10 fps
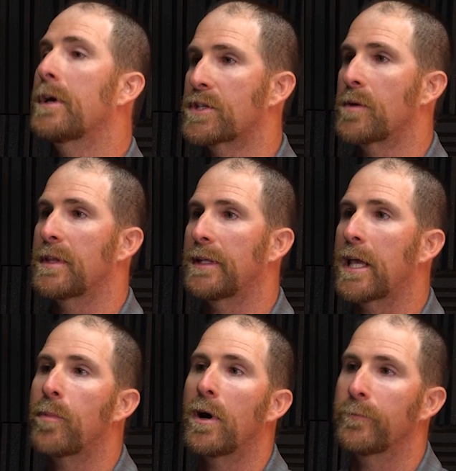some of the
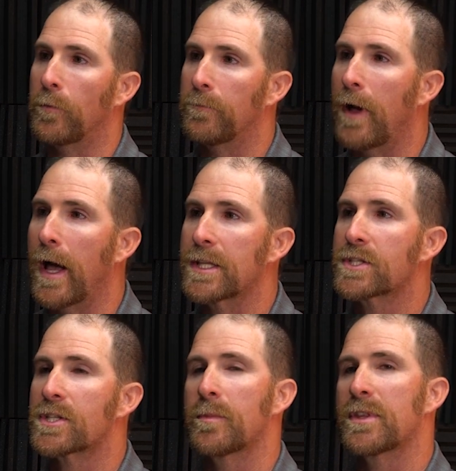Lake Bonneville
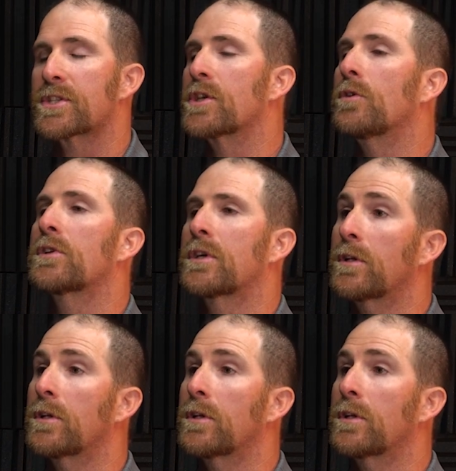finds, some of the silt and